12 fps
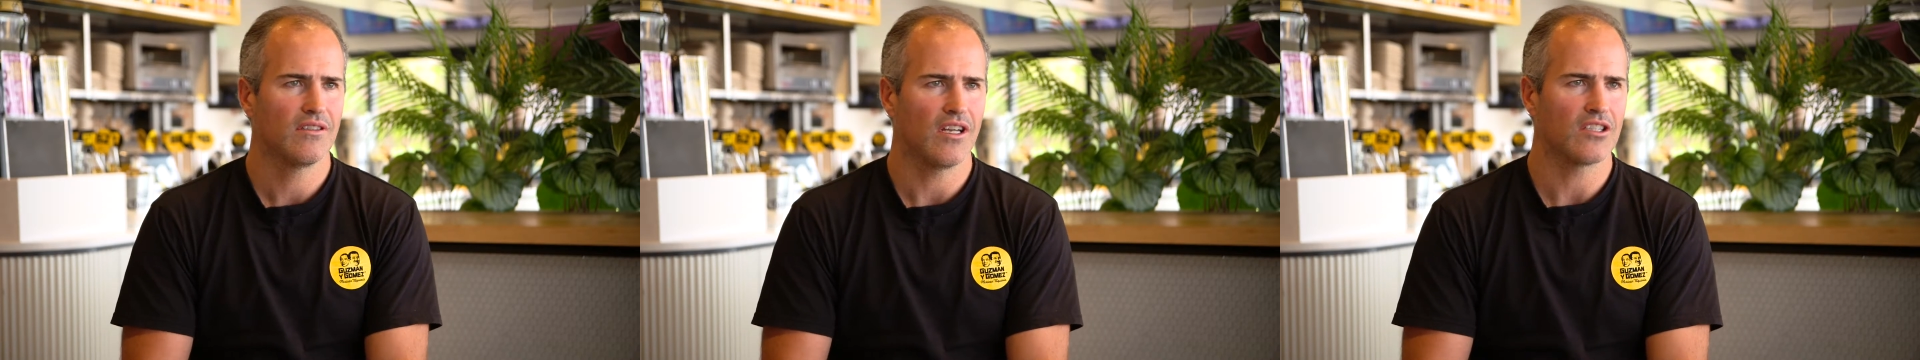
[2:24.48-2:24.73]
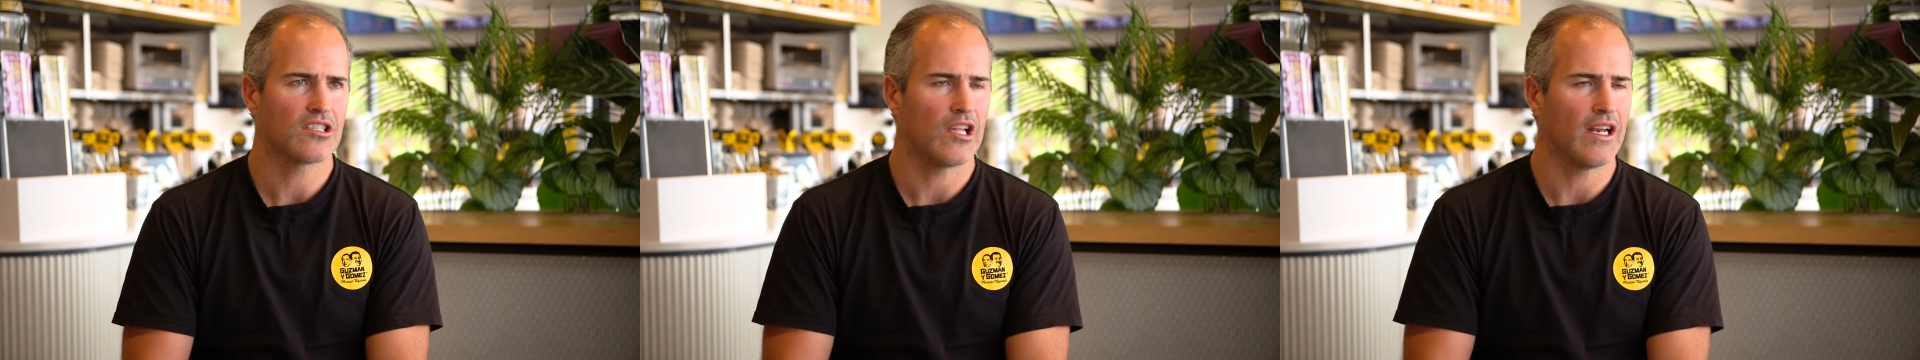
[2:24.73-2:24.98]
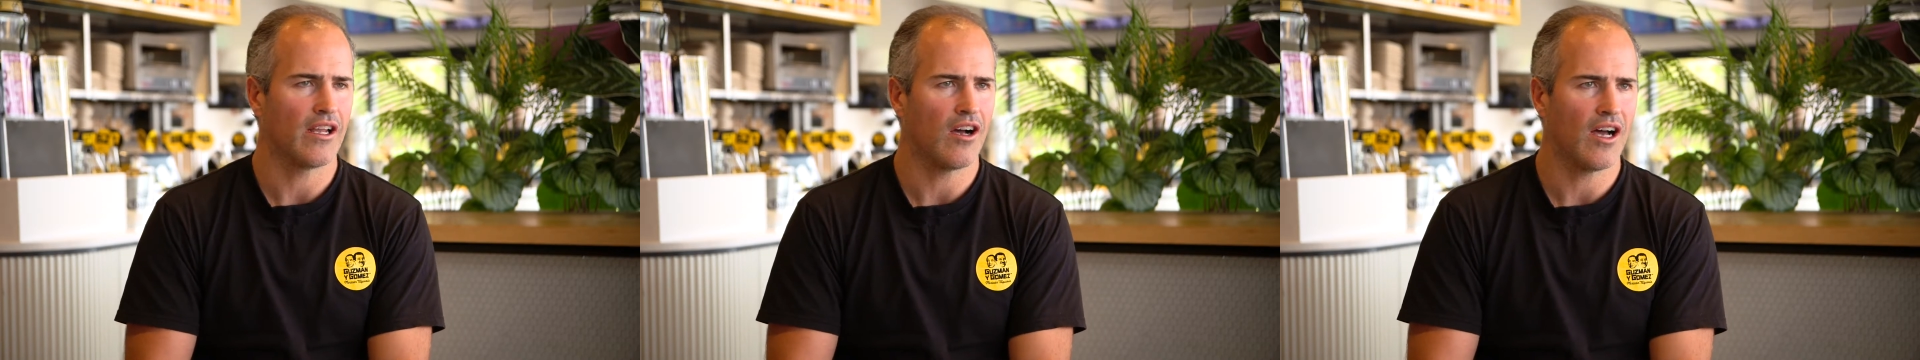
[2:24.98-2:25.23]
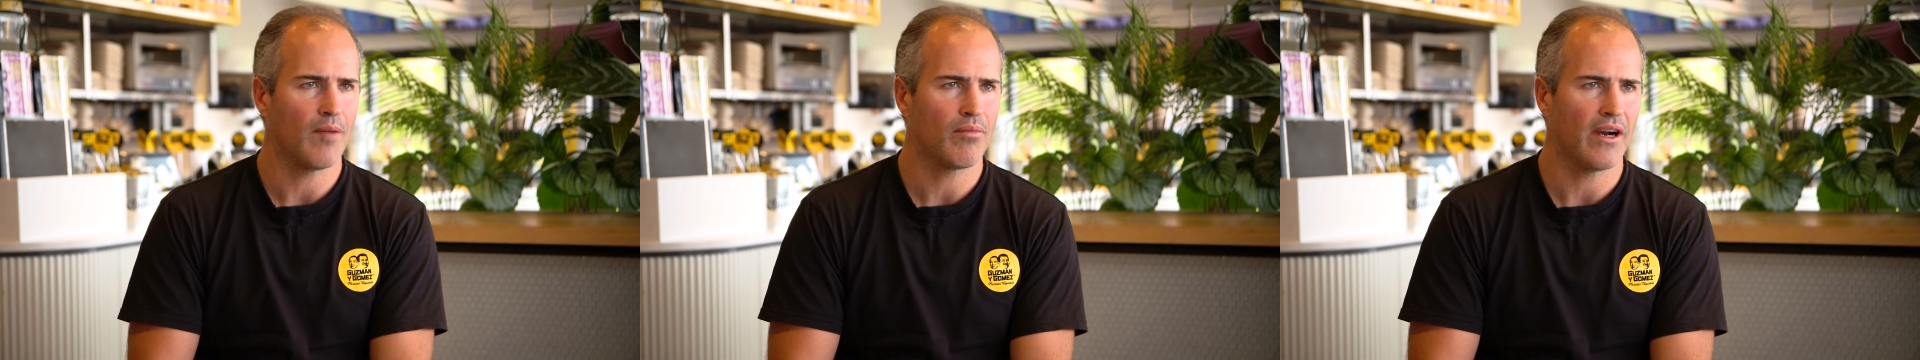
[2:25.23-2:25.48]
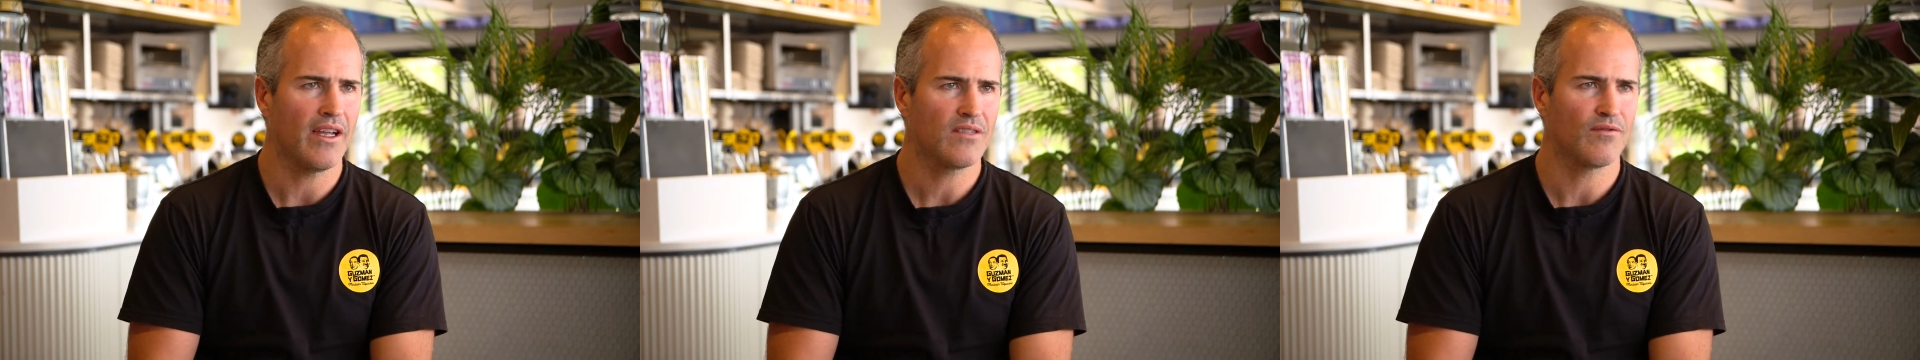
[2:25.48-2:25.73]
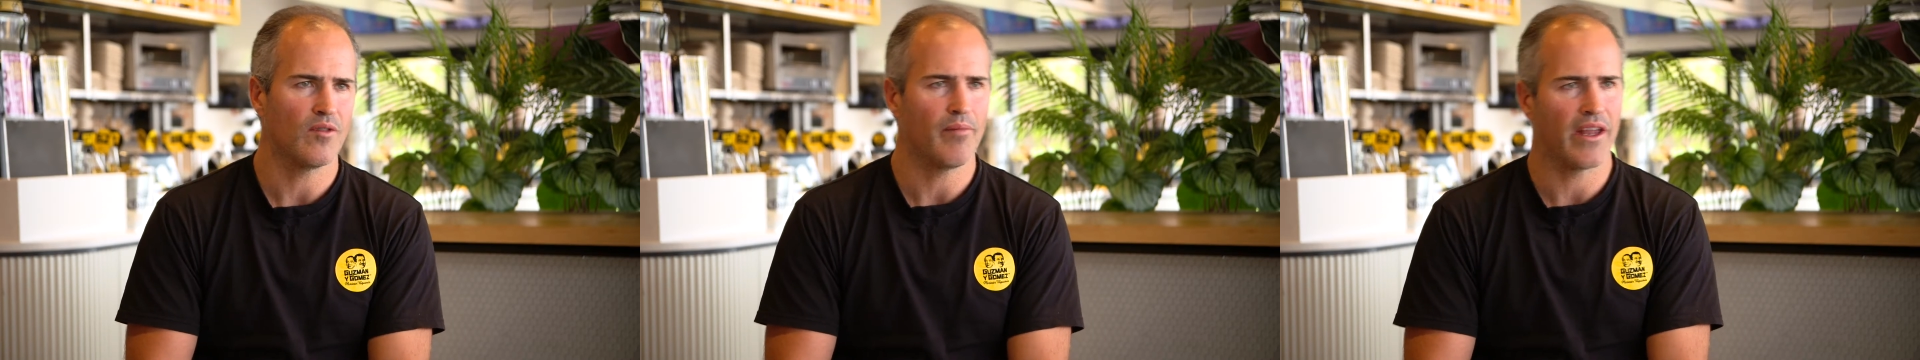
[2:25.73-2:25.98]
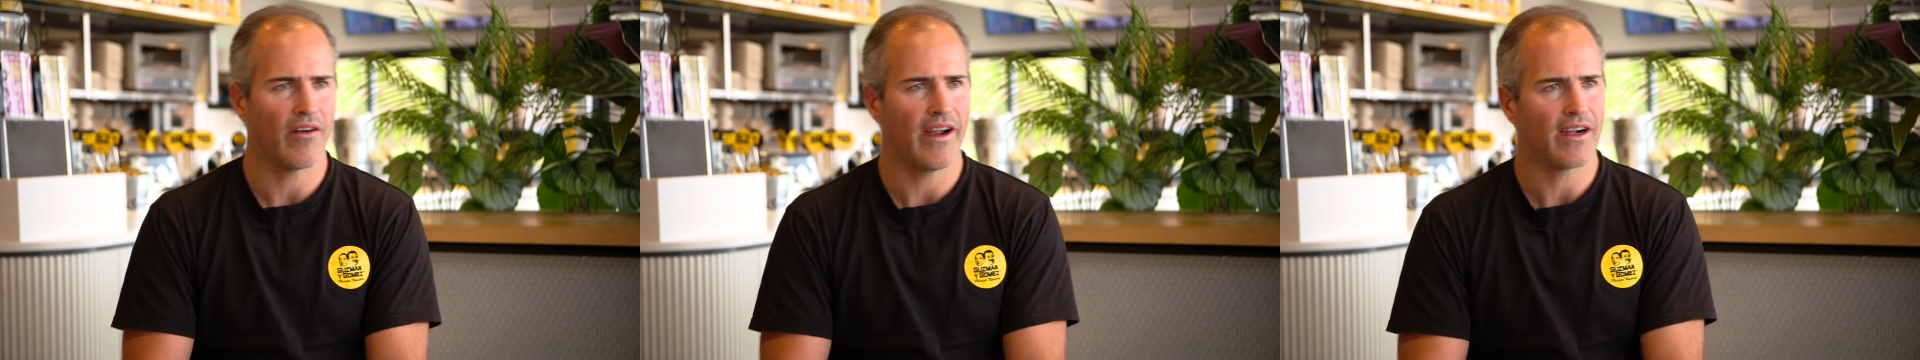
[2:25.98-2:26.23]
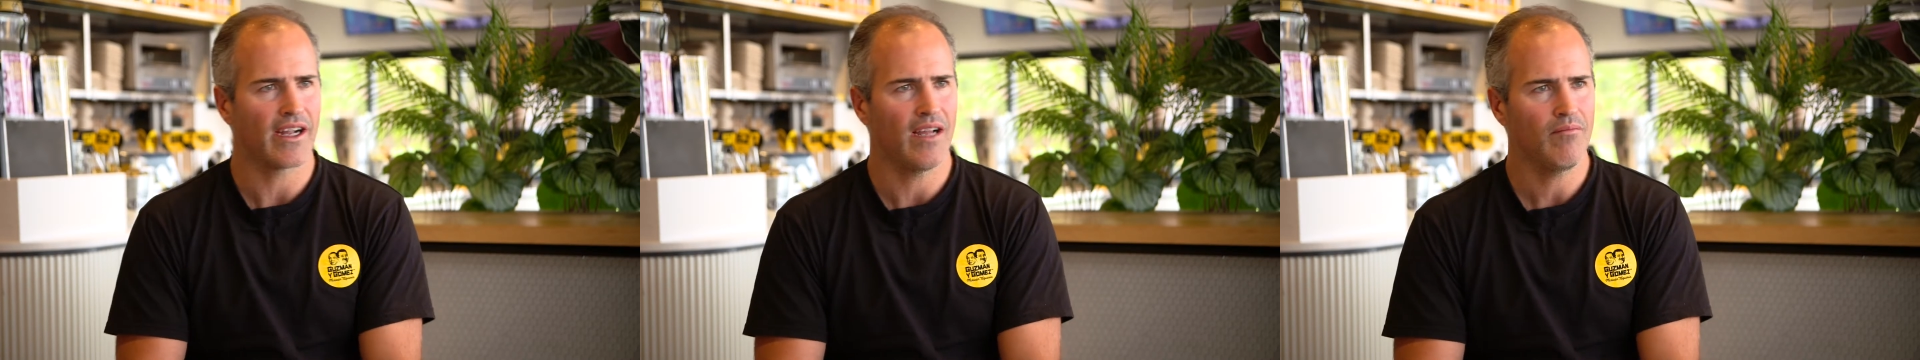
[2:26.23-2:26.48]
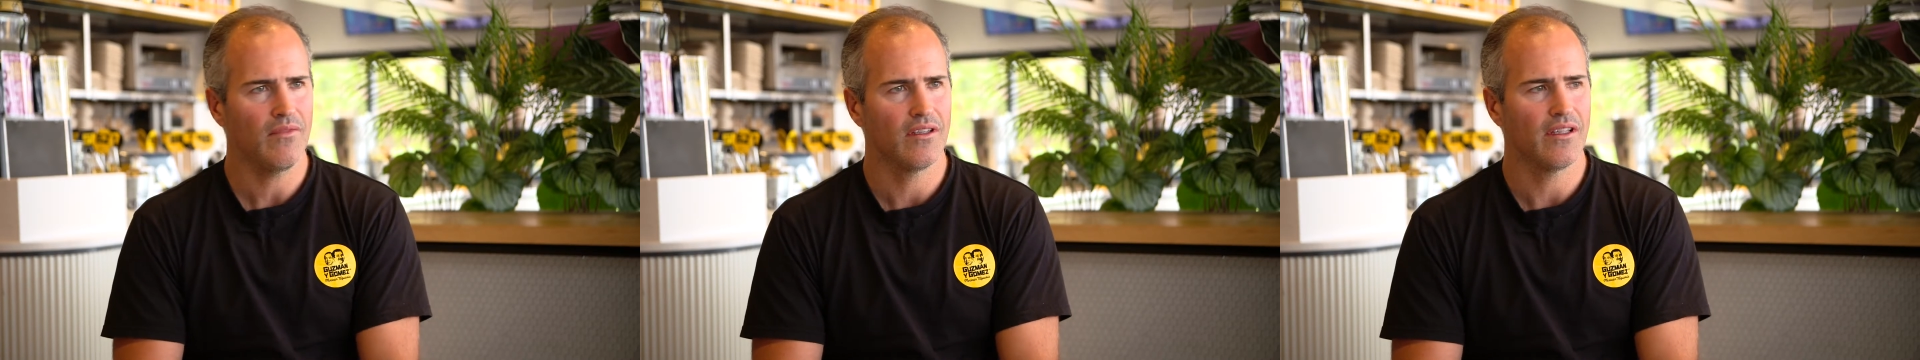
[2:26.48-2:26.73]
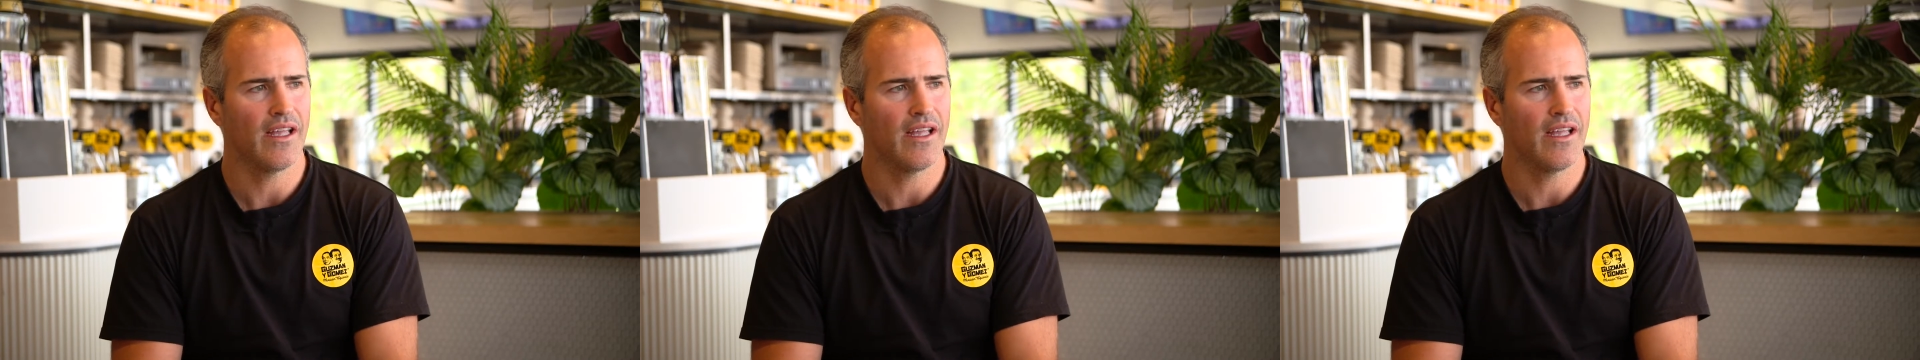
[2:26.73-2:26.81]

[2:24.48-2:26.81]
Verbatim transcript: a slightly higher price for a better outcome,